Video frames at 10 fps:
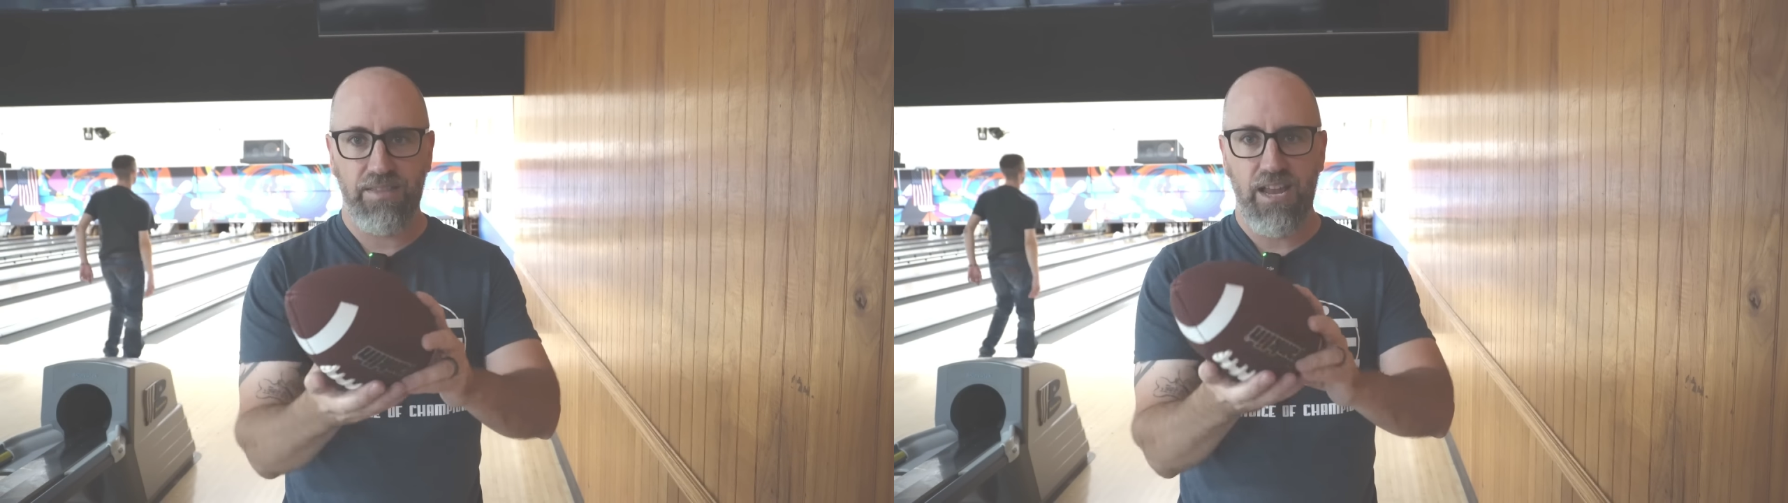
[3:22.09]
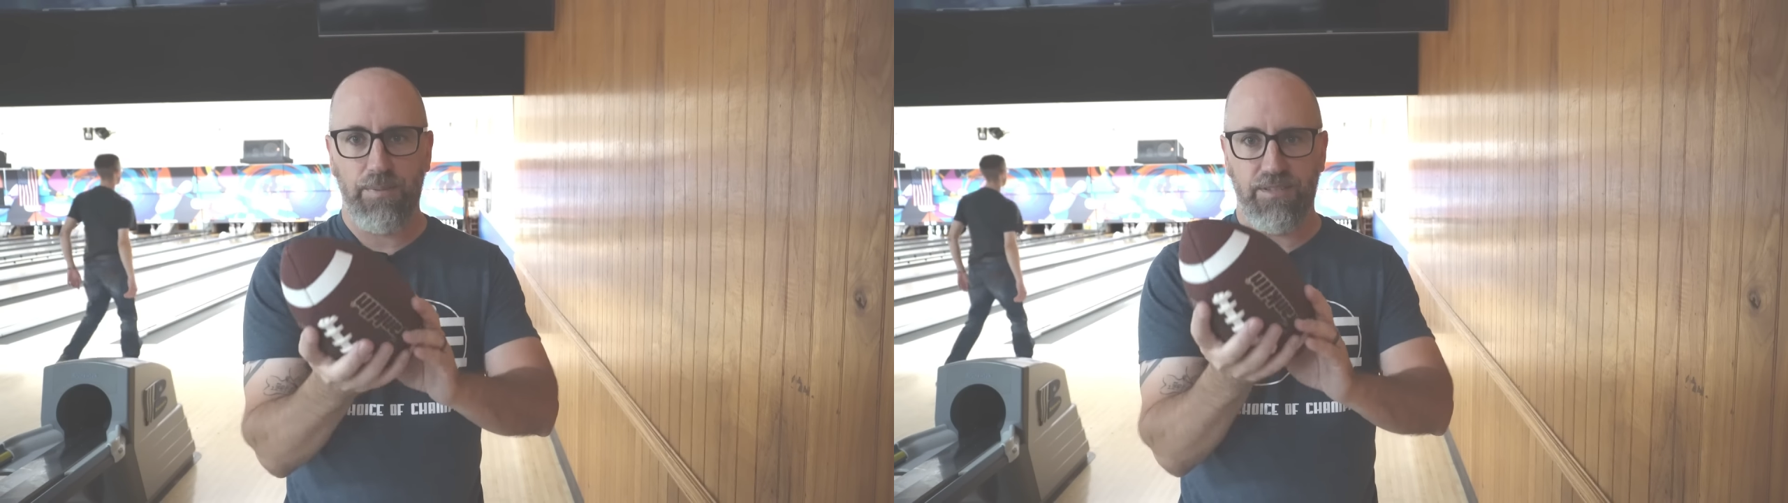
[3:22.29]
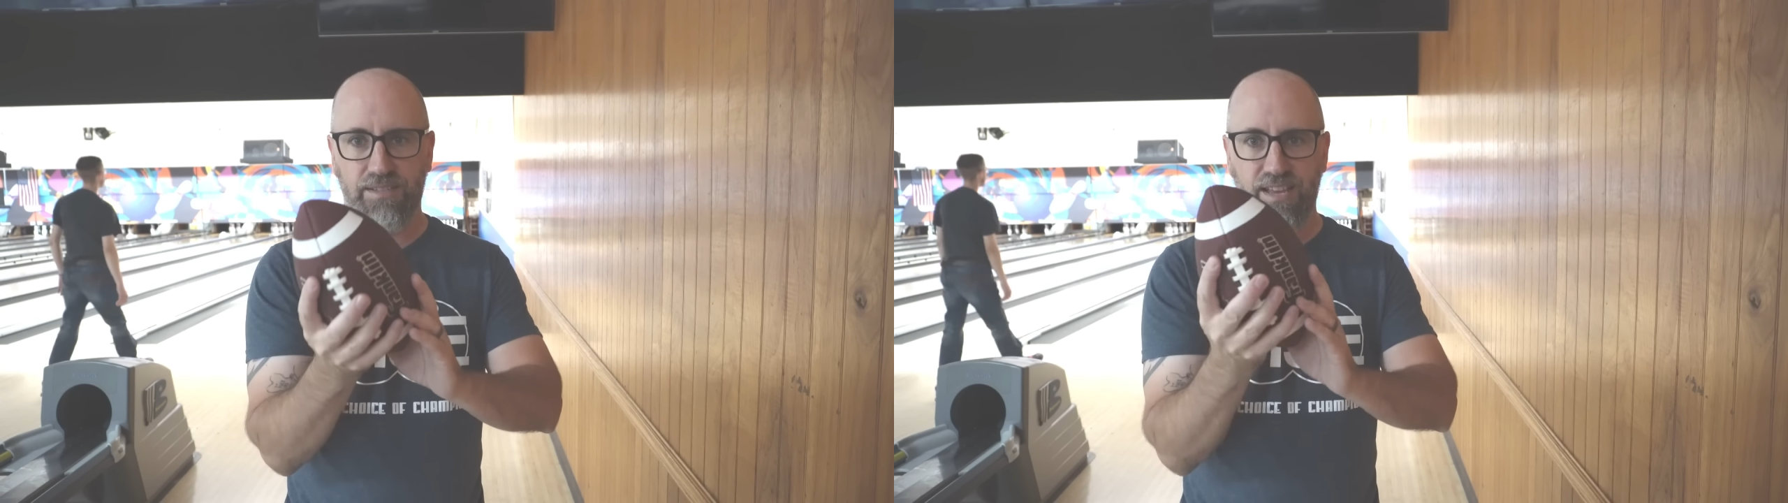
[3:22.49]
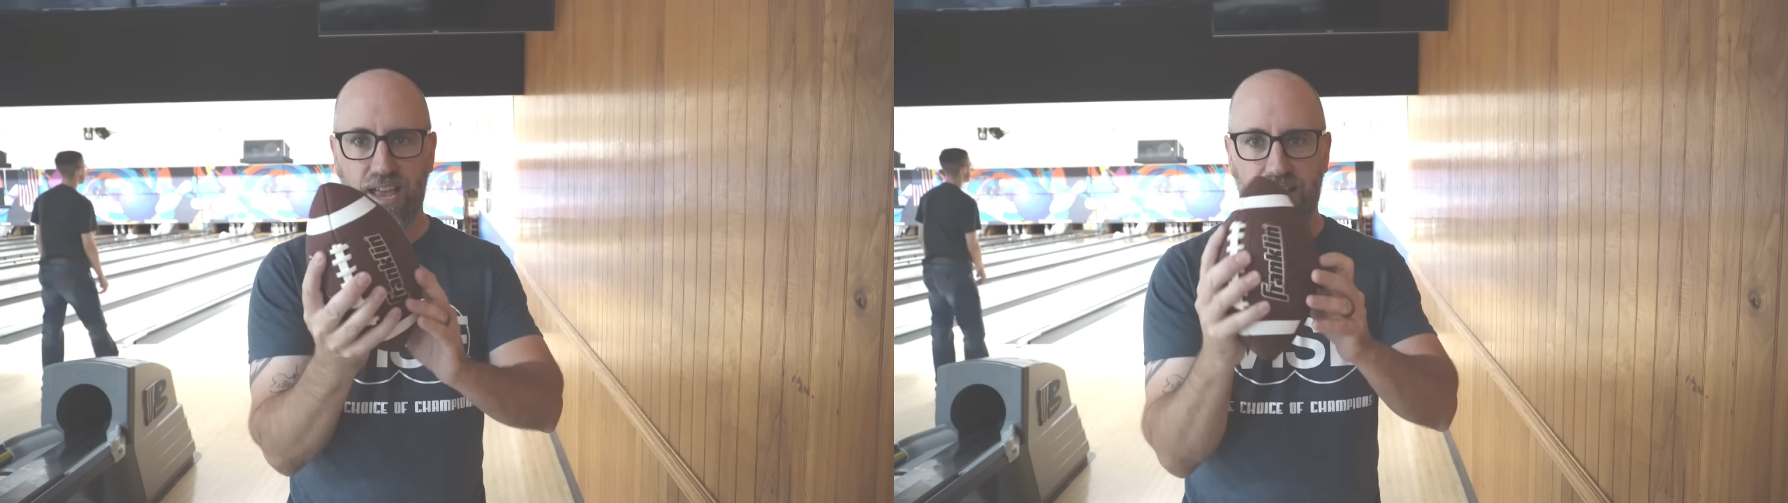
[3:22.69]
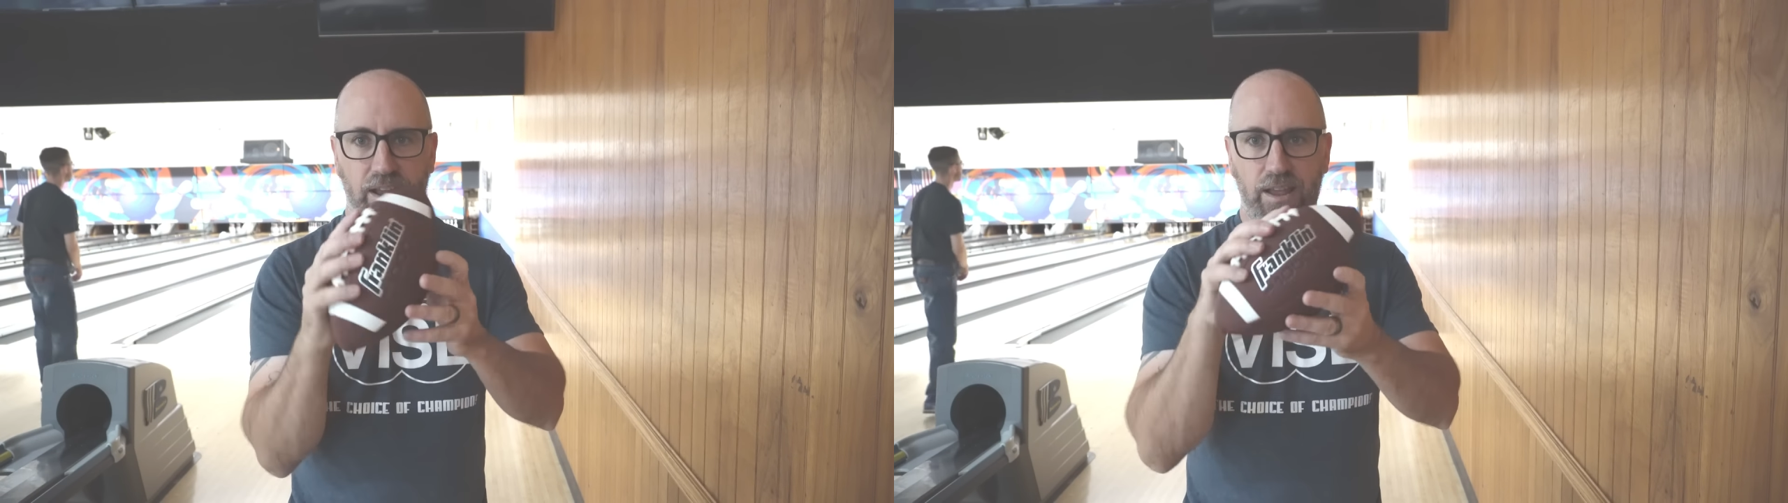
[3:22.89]
on the opposite
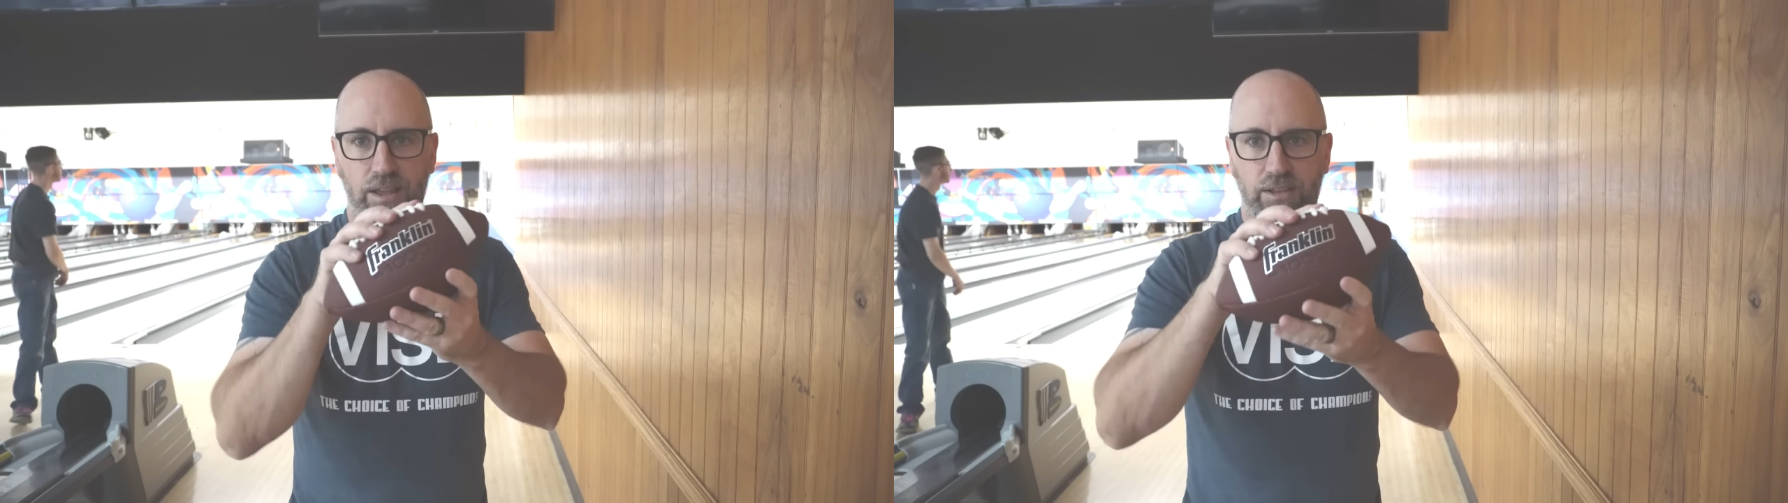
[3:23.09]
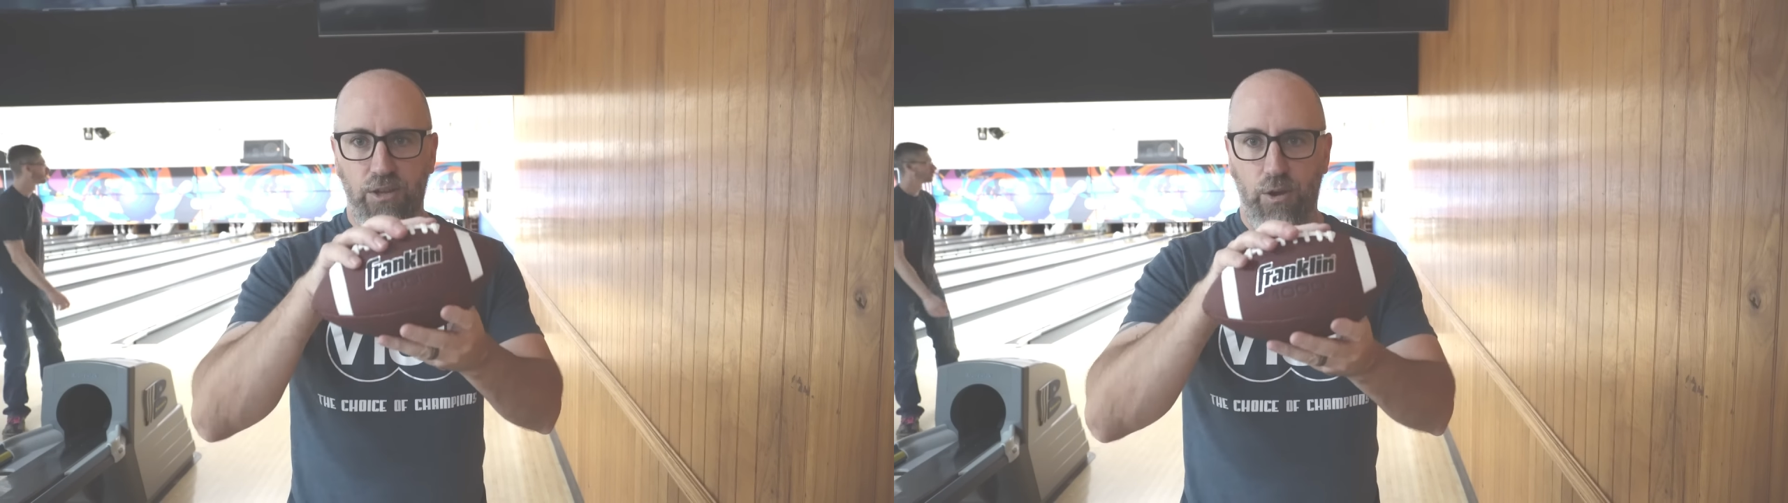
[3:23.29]
side.